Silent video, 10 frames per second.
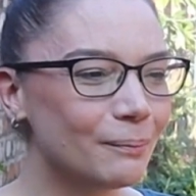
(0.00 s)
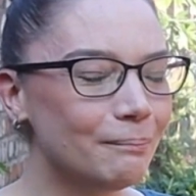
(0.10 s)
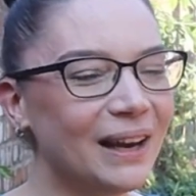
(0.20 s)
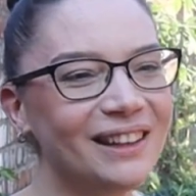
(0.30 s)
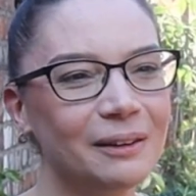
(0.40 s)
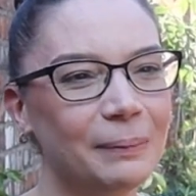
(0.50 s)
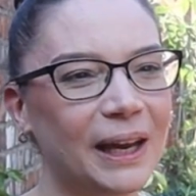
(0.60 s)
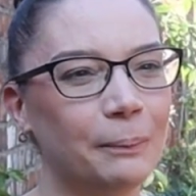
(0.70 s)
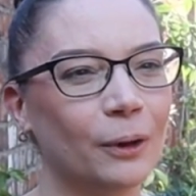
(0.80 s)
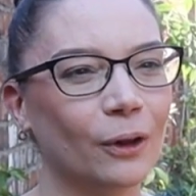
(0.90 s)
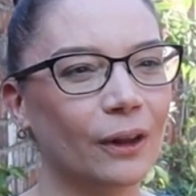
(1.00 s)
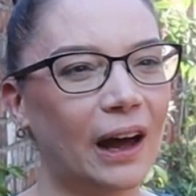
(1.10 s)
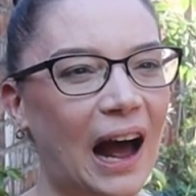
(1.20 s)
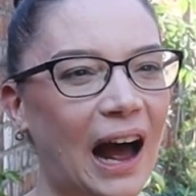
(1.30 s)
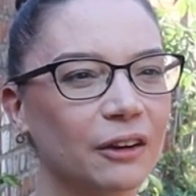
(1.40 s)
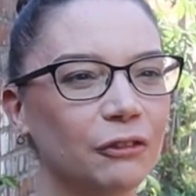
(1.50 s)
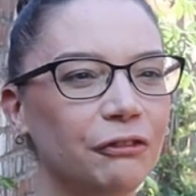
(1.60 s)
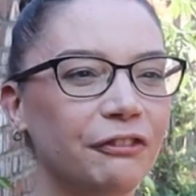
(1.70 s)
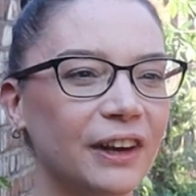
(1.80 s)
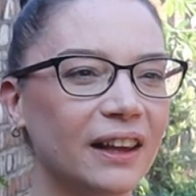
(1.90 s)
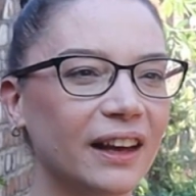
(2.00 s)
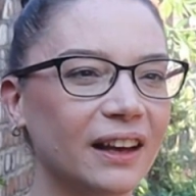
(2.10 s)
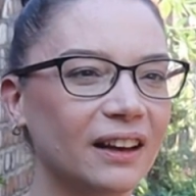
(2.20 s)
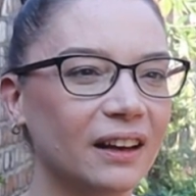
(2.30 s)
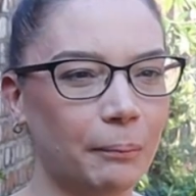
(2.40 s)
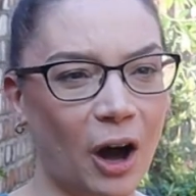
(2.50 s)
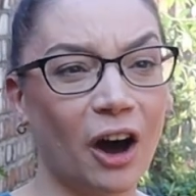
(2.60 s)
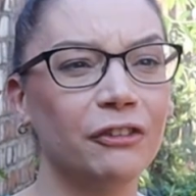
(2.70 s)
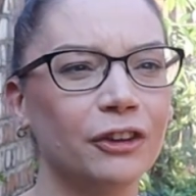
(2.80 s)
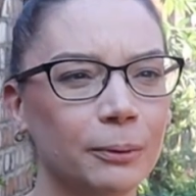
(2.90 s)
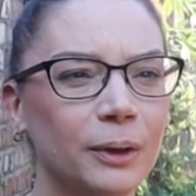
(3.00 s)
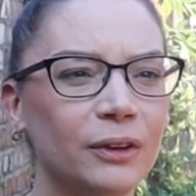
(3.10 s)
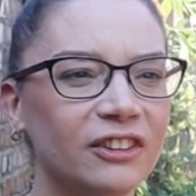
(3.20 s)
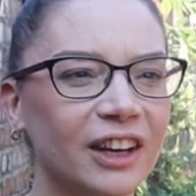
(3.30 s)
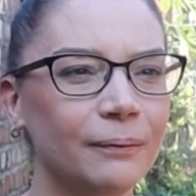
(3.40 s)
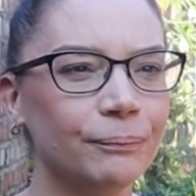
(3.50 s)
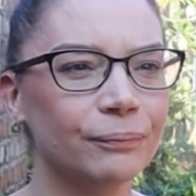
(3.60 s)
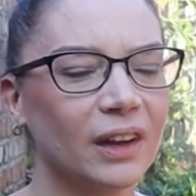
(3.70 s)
Meeting people and feeling part of the community.